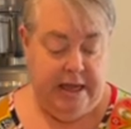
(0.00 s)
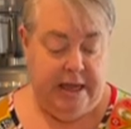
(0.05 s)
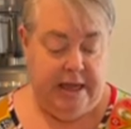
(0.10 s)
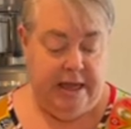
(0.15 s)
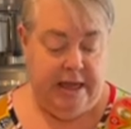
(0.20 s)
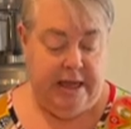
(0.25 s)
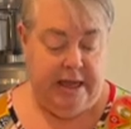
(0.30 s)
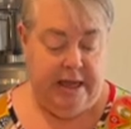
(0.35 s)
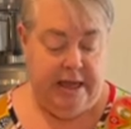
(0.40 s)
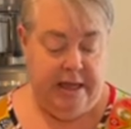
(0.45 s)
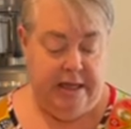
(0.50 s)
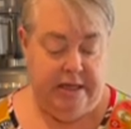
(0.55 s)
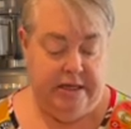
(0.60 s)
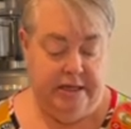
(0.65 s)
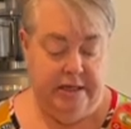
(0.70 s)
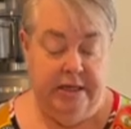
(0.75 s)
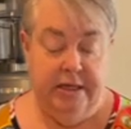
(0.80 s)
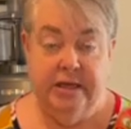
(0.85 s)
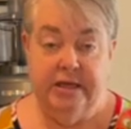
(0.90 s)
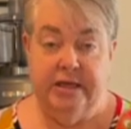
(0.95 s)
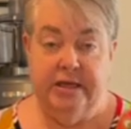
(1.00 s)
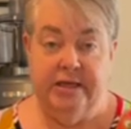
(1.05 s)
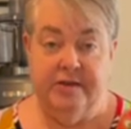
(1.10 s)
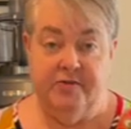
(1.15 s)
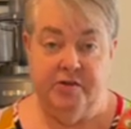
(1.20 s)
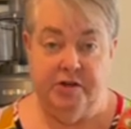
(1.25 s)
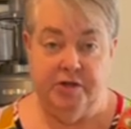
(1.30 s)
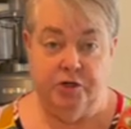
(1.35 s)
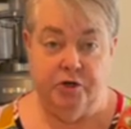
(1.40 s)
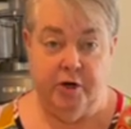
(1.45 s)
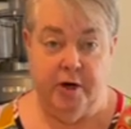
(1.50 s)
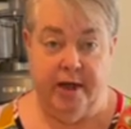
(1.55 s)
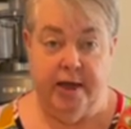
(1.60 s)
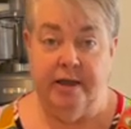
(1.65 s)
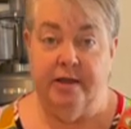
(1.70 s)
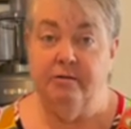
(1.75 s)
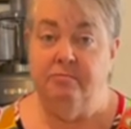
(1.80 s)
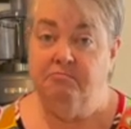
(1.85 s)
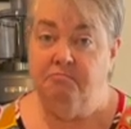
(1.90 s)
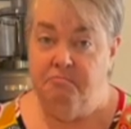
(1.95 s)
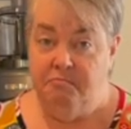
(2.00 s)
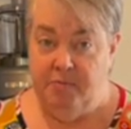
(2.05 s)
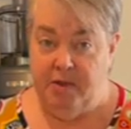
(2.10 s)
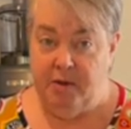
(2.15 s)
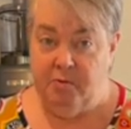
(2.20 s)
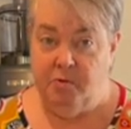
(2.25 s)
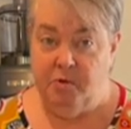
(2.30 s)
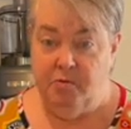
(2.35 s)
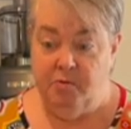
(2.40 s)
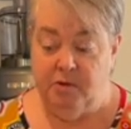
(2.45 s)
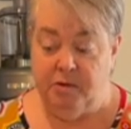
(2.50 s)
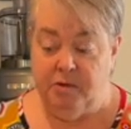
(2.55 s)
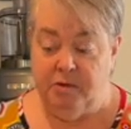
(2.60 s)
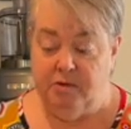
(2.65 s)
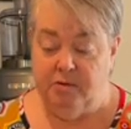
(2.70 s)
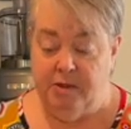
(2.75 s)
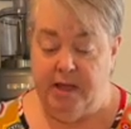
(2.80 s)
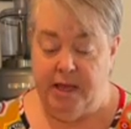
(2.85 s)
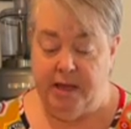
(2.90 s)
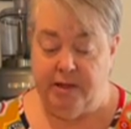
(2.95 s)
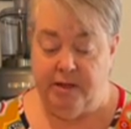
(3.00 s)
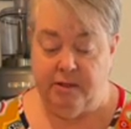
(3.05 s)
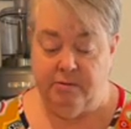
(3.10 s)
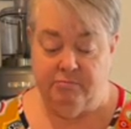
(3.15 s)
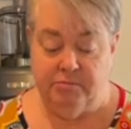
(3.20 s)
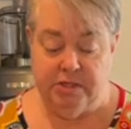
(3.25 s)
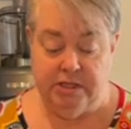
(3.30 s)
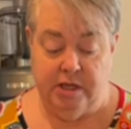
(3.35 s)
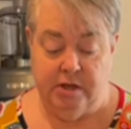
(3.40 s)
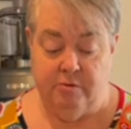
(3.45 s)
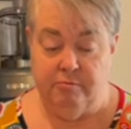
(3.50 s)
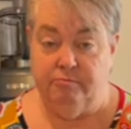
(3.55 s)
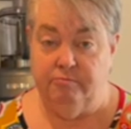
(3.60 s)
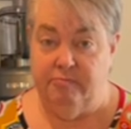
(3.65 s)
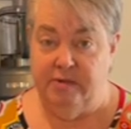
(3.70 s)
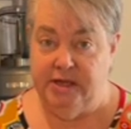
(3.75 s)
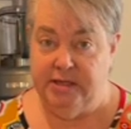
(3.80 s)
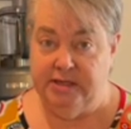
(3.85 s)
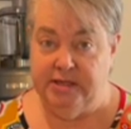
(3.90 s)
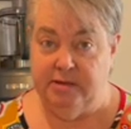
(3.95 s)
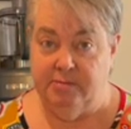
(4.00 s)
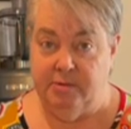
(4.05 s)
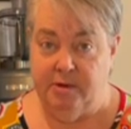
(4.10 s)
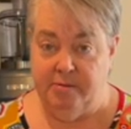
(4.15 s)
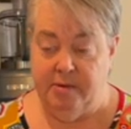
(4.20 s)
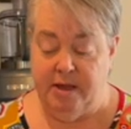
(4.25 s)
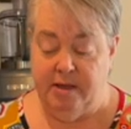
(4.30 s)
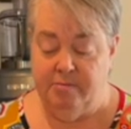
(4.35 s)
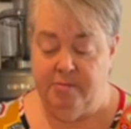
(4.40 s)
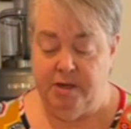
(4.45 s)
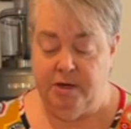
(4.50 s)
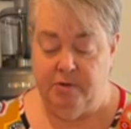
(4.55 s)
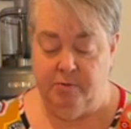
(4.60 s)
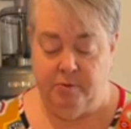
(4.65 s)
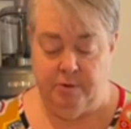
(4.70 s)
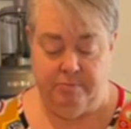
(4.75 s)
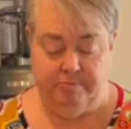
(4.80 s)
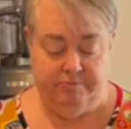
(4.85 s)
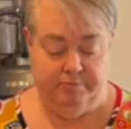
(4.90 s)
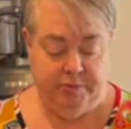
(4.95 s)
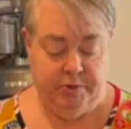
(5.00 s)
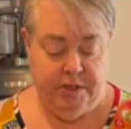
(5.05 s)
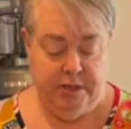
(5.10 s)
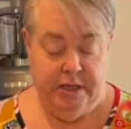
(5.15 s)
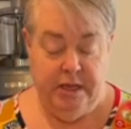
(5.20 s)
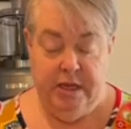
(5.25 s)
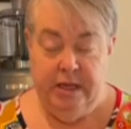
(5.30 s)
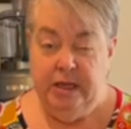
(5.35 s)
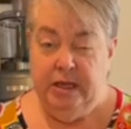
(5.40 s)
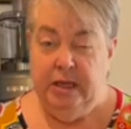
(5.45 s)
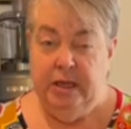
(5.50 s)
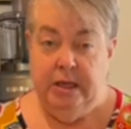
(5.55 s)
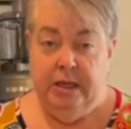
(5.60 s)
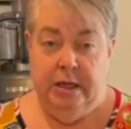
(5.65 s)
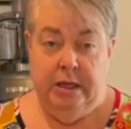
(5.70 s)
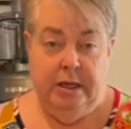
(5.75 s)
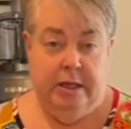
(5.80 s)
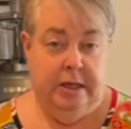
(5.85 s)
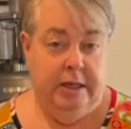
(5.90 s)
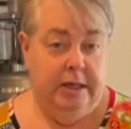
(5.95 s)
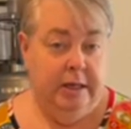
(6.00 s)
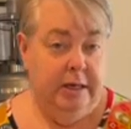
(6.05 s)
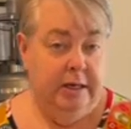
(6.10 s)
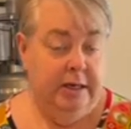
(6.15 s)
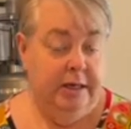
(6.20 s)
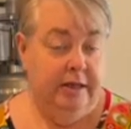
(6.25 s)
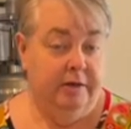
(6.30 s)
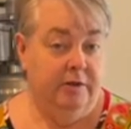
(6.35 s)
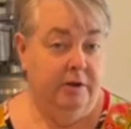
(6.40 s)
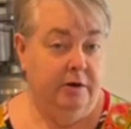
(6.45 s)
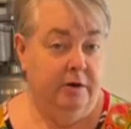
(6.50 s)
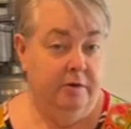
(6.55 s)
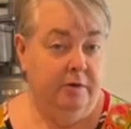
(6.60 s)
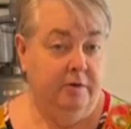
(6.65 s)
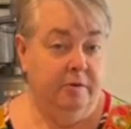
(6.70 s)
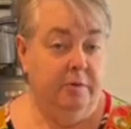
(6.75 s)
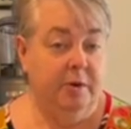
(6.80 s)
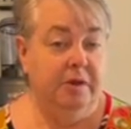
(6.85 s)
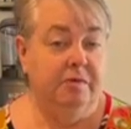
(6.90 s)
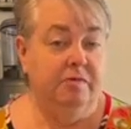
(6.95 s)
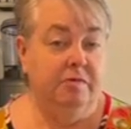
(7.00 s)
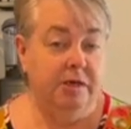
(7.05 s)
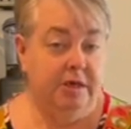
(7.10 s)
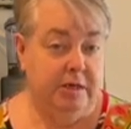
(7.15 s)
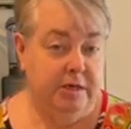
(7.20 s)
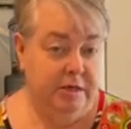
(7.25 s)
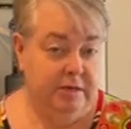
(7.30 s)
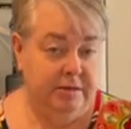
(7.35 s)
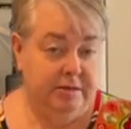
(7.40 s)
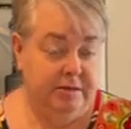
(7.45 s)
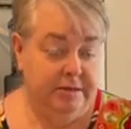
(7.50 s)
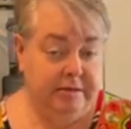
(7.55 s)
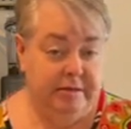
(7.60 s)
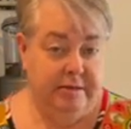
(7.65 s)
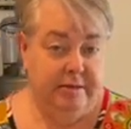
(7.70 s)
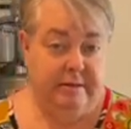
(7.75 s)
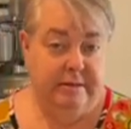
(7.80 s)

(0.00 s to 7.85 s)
and give it a try. And we really do like it. So next time I'll buy a bigger one. Now, there are 3 things